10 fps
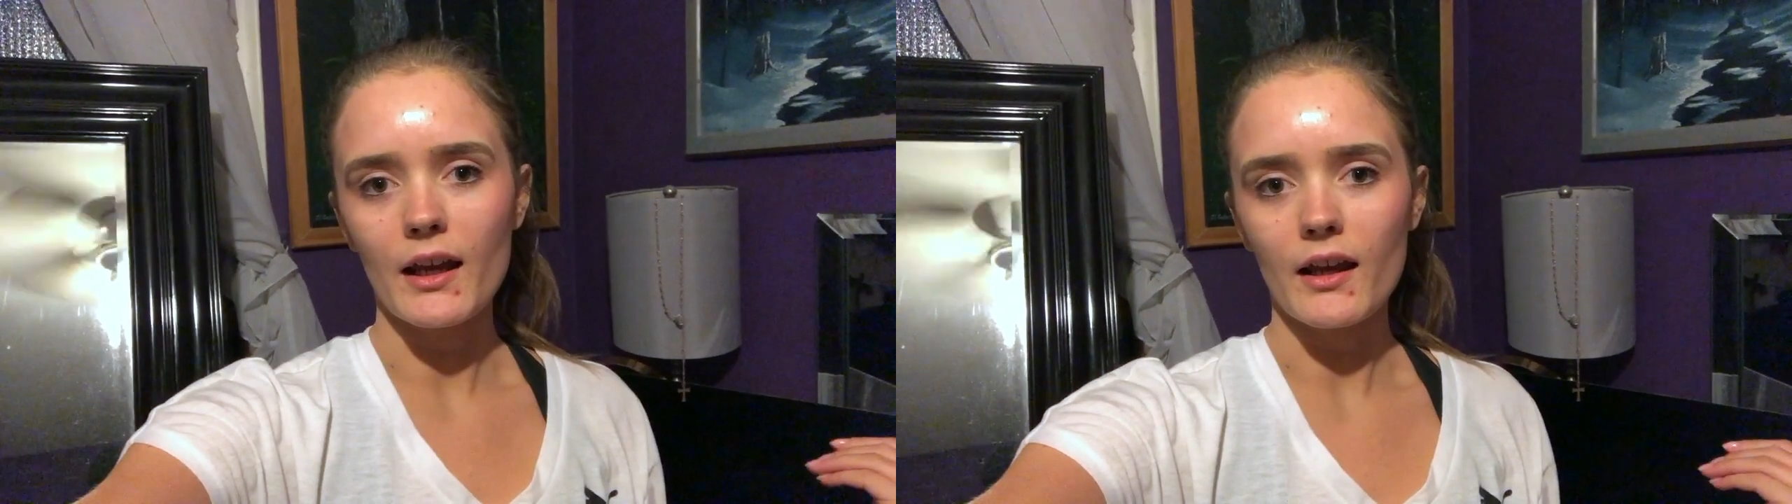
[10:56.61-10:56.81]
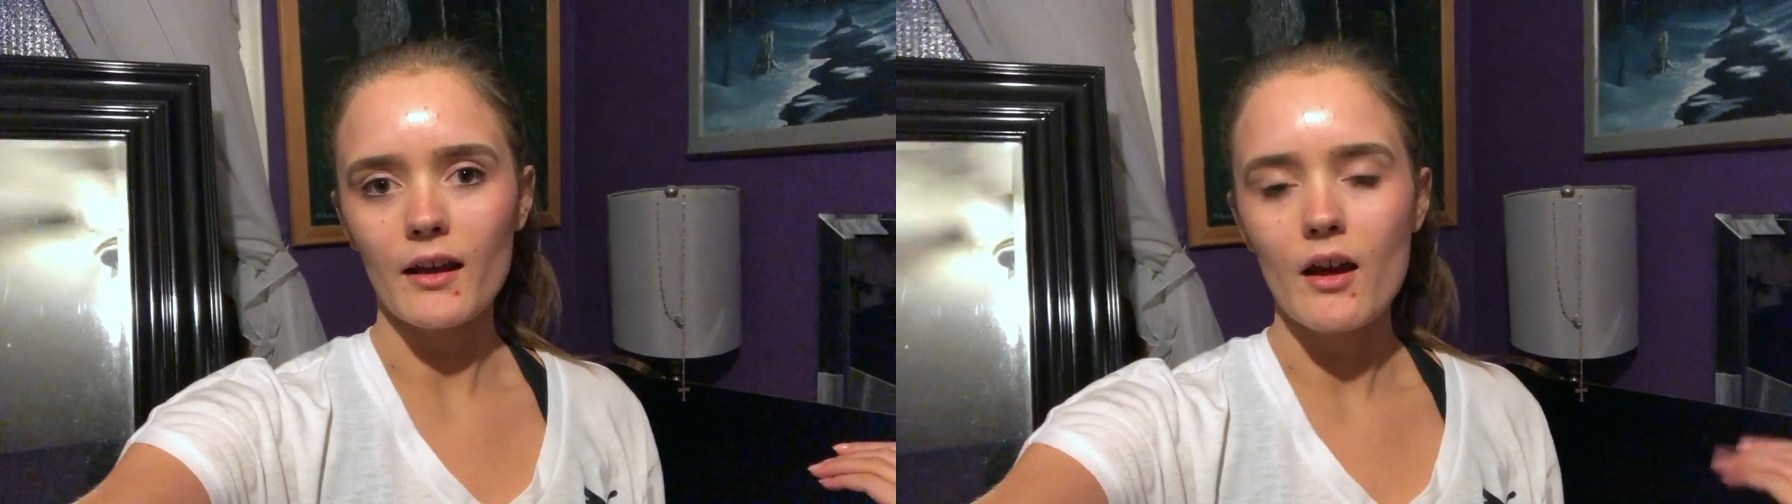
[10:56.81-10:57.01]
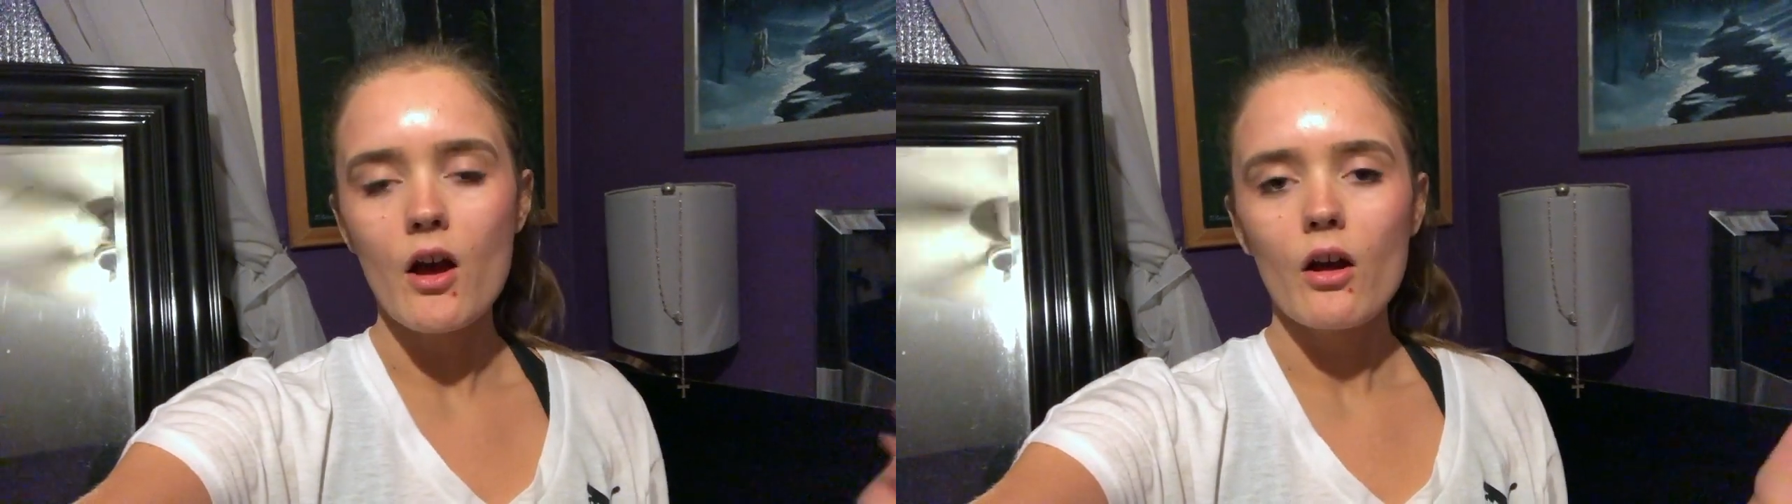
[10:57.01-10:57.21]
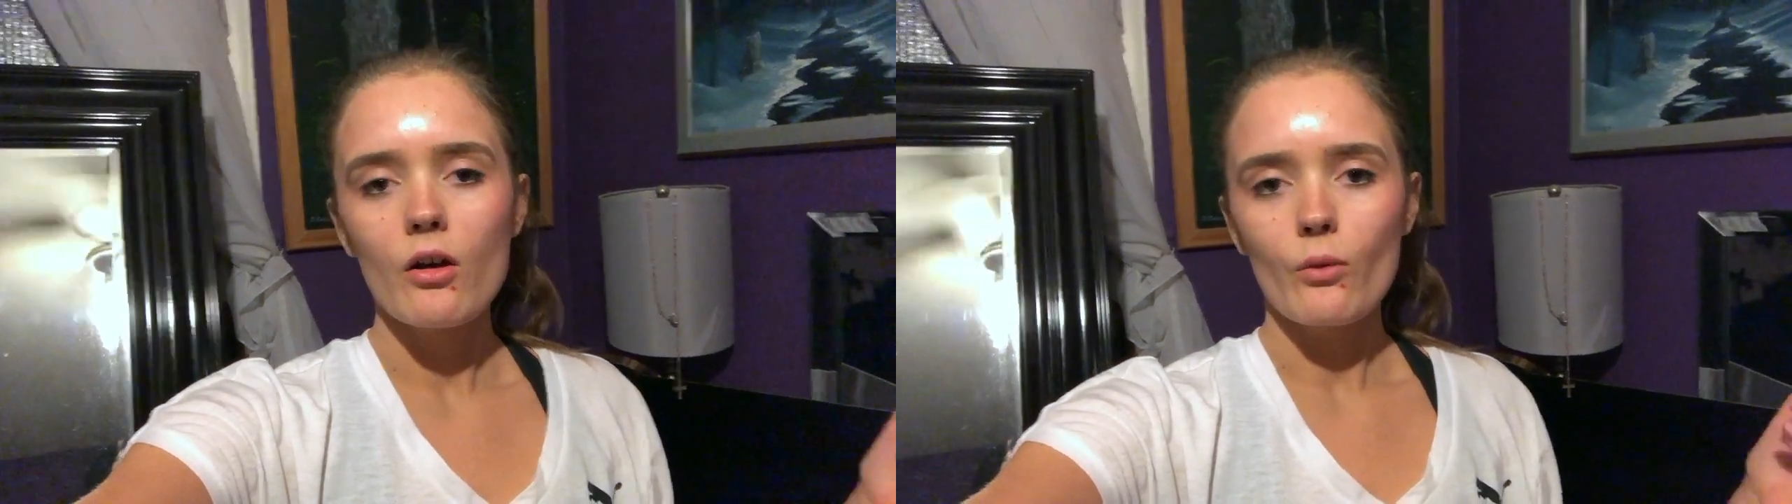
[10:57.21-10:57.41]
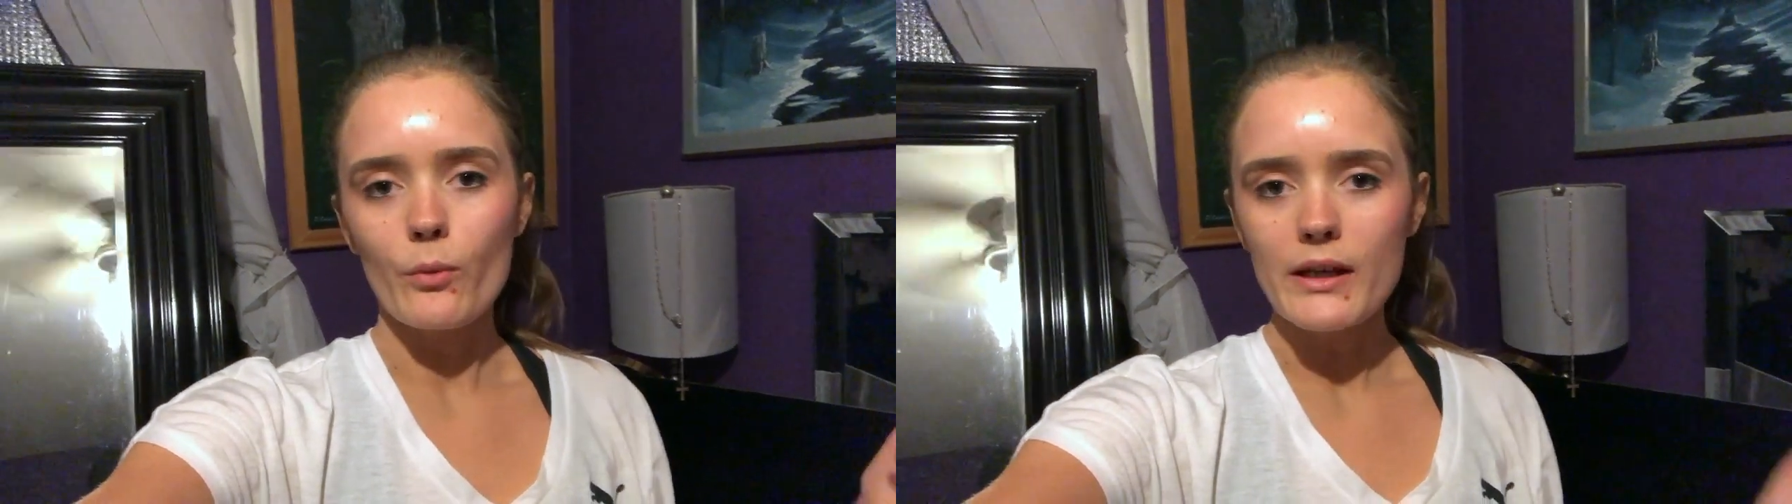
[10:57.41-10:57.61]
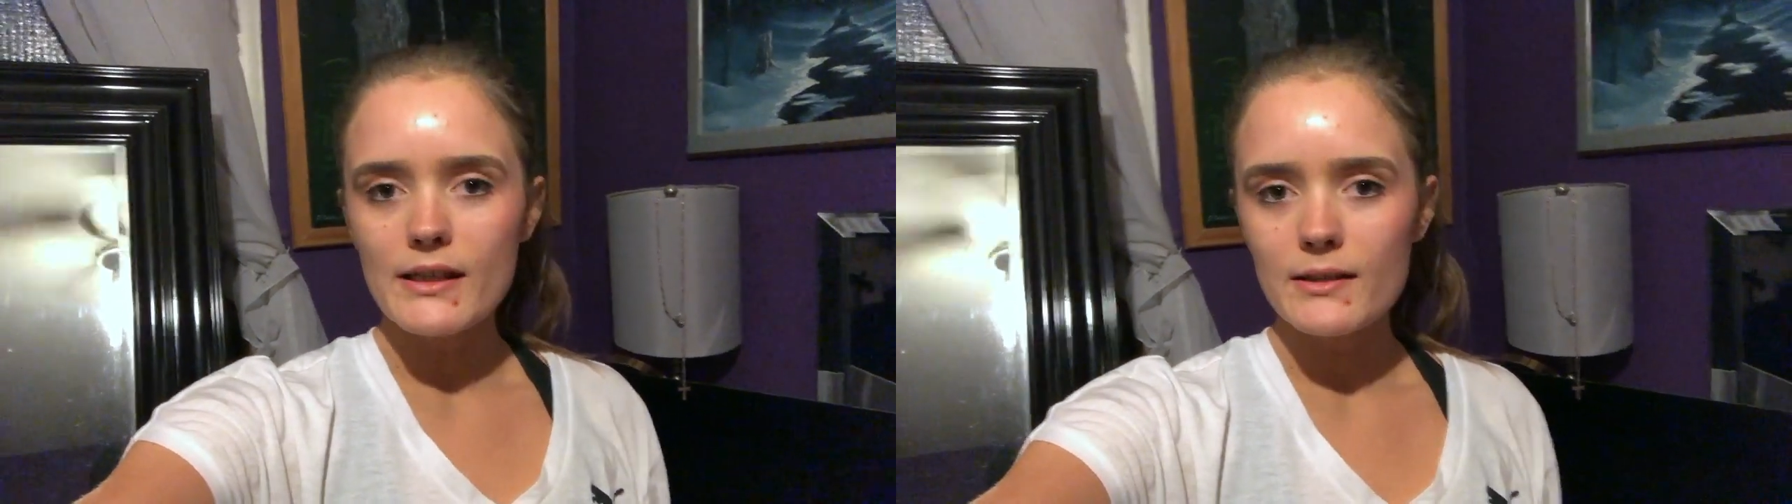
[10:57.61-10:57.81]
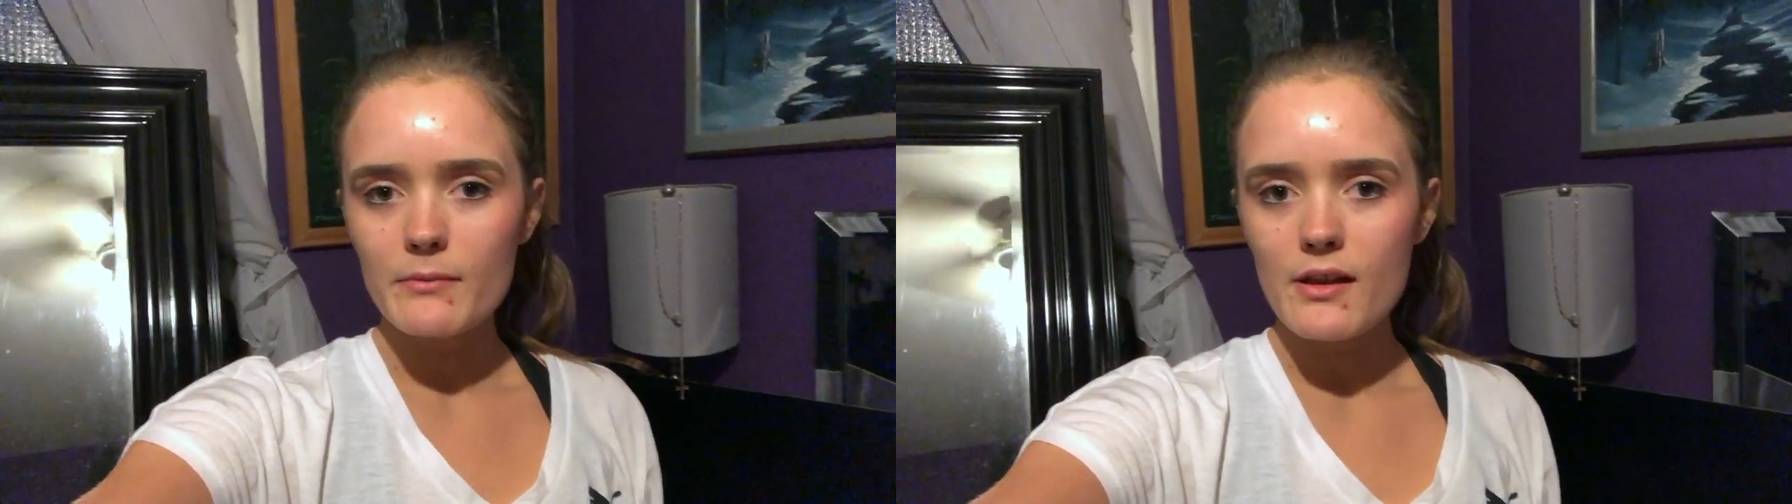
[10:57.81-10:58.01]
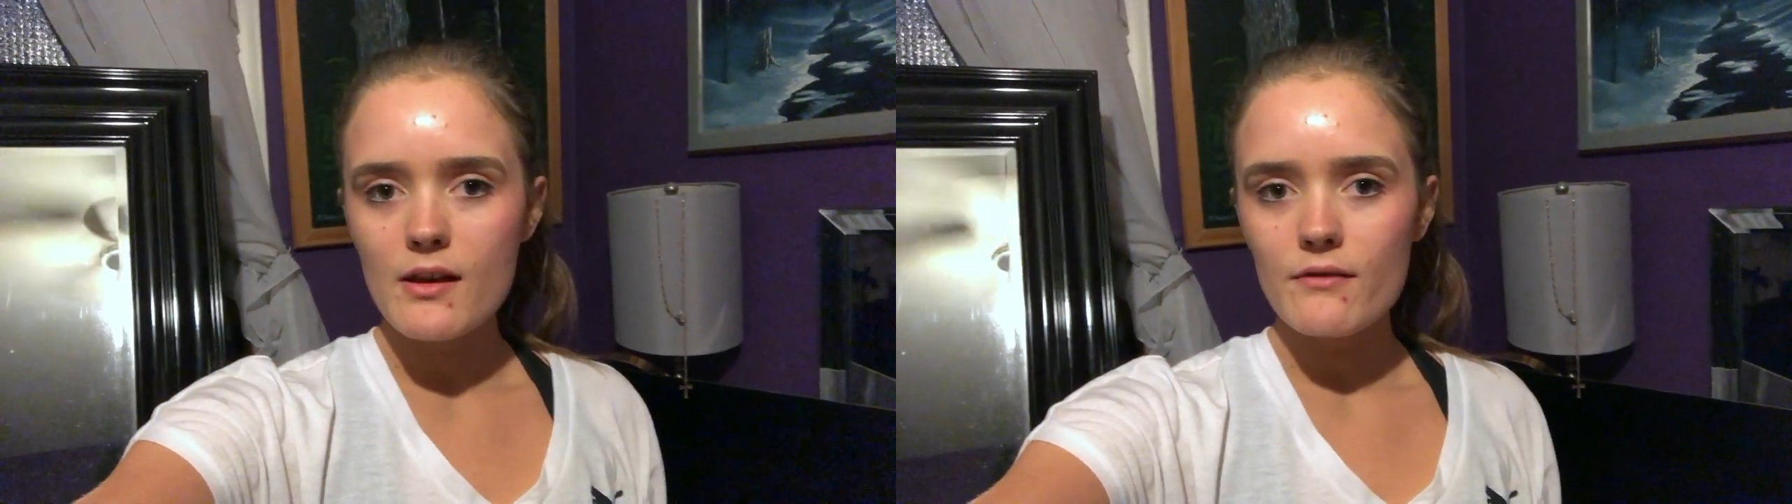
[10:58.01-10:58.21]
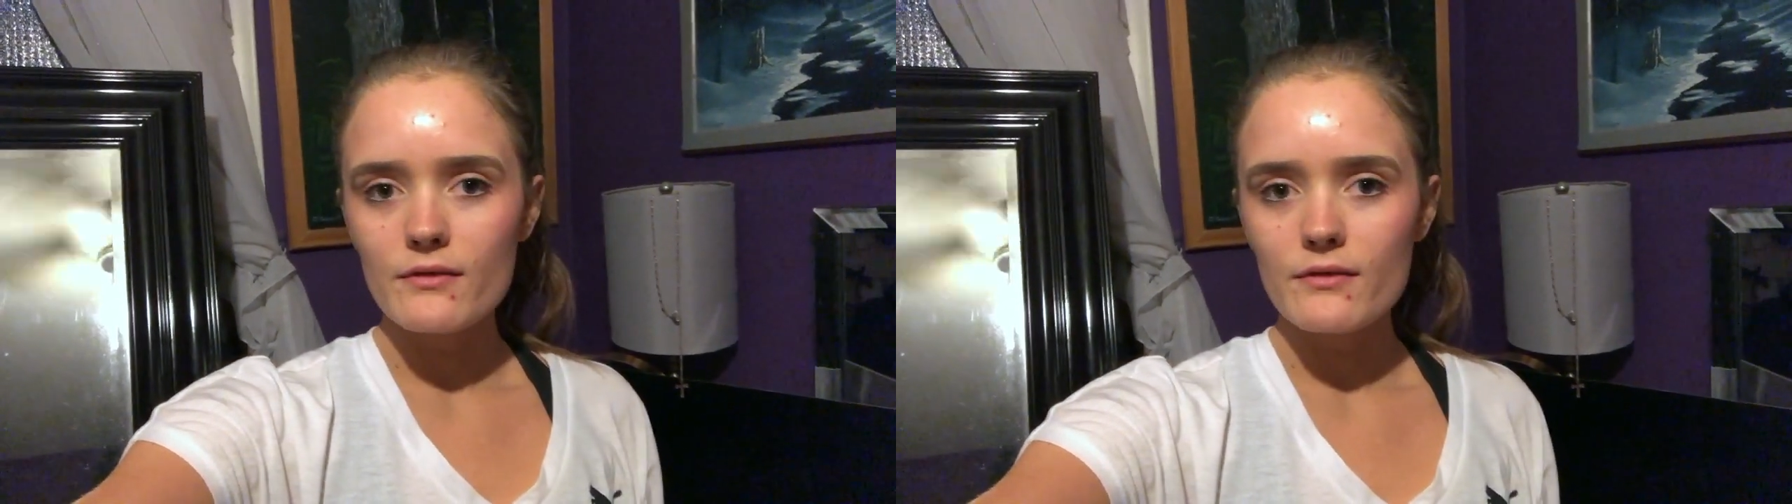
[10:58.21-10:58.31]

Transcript: a weekend in my life